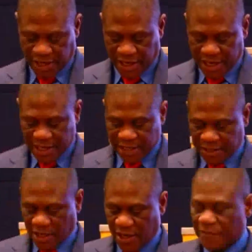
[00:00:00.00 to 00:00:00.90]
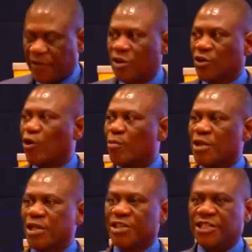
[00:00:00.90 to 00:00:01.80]
and the South African
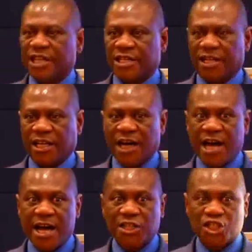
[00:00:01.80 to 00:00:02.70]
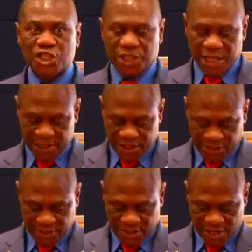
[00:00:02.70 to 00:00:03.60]
community at large that
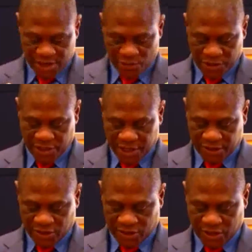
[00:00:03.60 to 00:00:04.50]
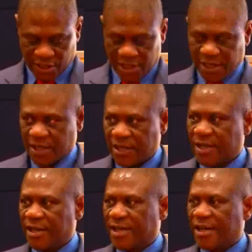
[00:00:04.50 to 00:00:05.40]
is here with us.
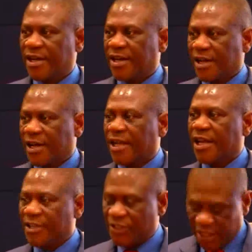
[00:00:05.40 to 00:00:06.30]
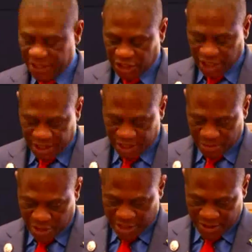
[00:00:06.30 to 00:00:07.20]
Ladies and
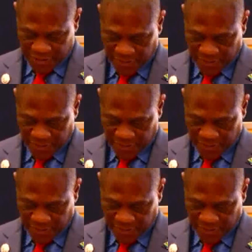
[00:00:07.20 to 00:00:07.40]
gentlemen,